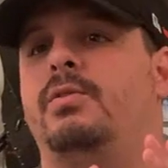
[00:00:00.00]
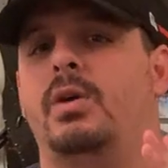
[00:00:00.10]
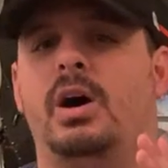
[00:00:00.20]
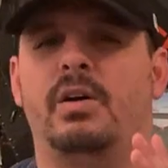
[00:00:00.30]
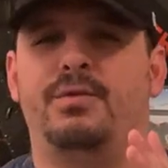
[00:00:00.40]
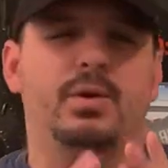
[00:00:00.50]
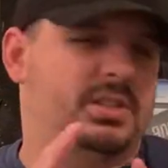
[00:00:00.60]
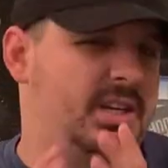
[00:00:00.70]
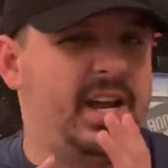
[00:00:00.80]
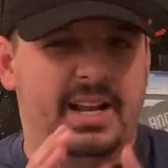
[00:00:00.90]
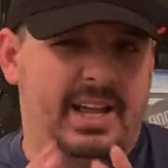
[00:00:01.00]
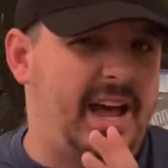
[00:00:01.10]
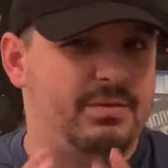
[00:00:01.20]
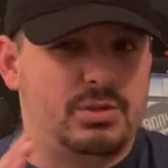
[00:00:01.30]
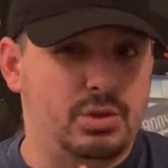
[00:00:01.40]
forced to kind of like
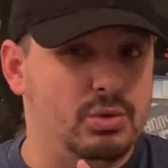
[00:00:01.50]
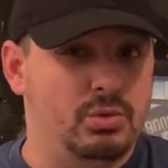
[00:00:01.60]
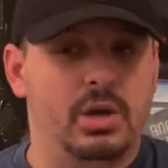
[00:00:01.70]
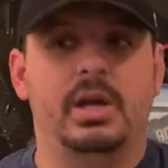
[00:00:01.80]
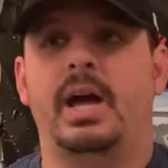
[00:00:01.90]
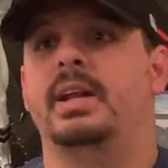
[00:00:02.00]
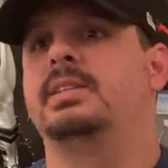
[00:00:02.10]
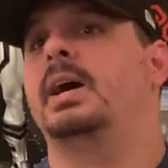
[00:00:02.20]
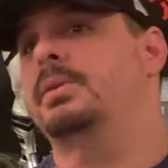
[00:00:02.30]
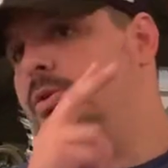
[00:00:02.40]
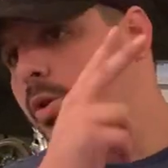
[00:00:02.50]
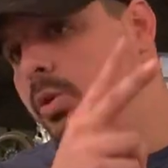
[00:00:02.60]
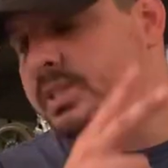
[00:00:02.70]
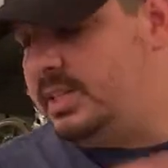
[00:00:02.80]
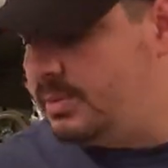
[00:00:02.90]
have 2 at a time. There
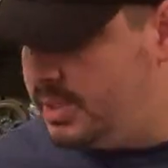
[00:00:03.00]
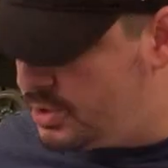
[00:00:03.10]
always has to be